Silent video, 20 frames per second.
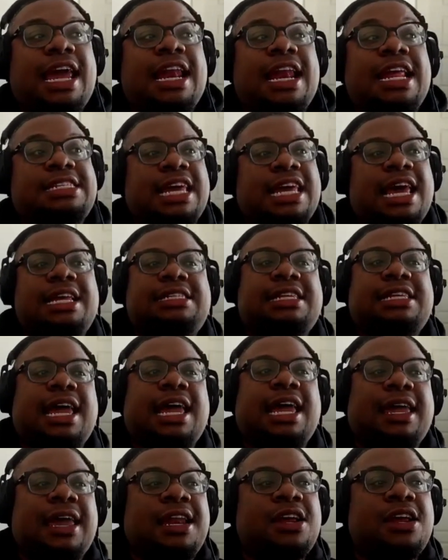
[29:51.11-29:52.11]
And it's, and it's
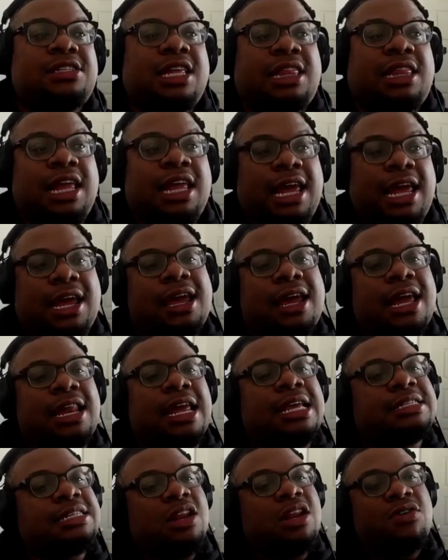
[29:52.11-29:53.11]
like, and here's the thing, like,
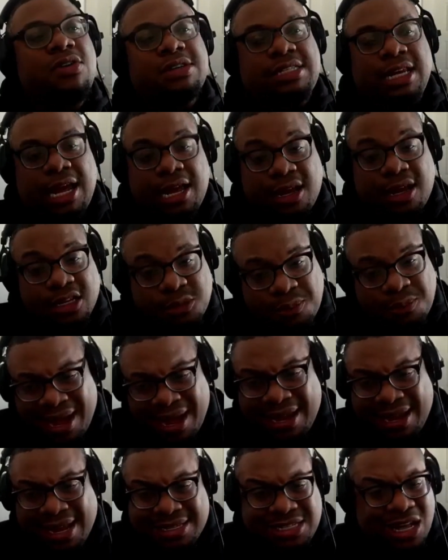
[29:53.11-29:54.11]
it's interesting, like, cause
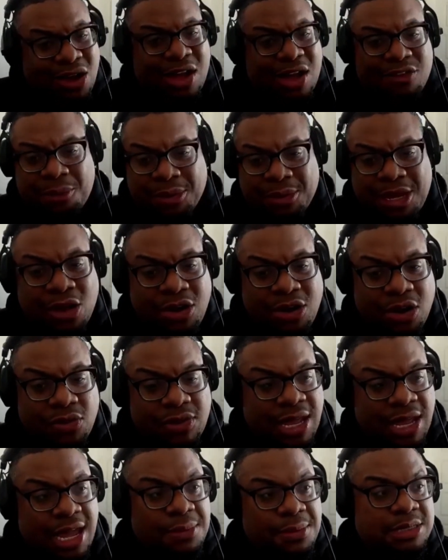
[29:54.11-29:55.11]
podcasts, y'all have, a, y'all know the
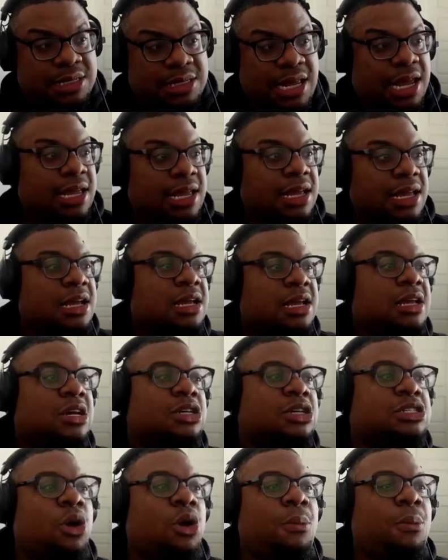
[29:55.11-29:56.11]
game is like,
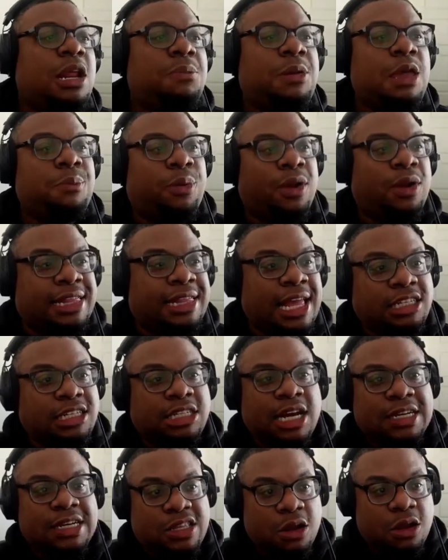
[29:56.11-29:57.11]
so many people, like they
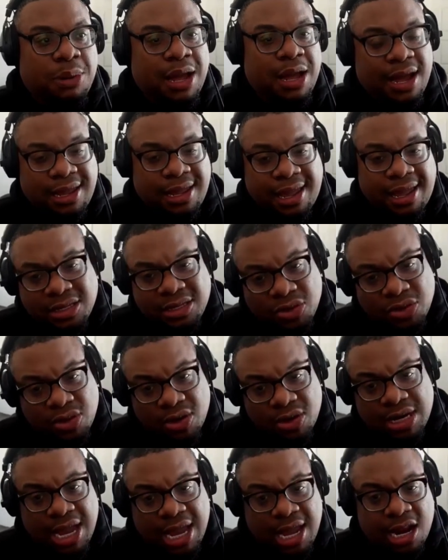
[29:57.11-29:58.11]
judge their podcasts or their
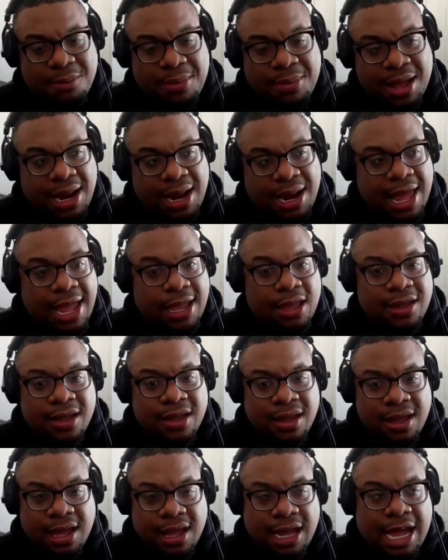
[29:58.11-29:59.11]
data by like
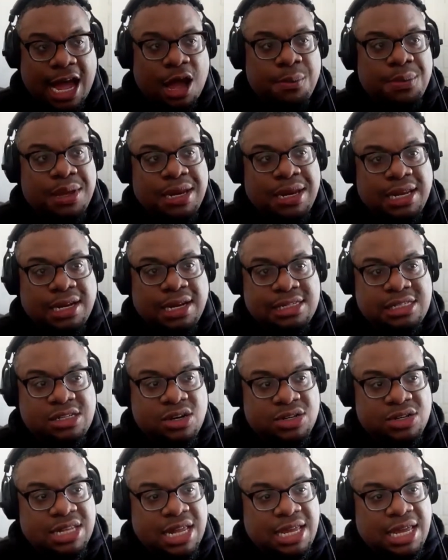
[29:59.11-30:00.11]
how many listeners they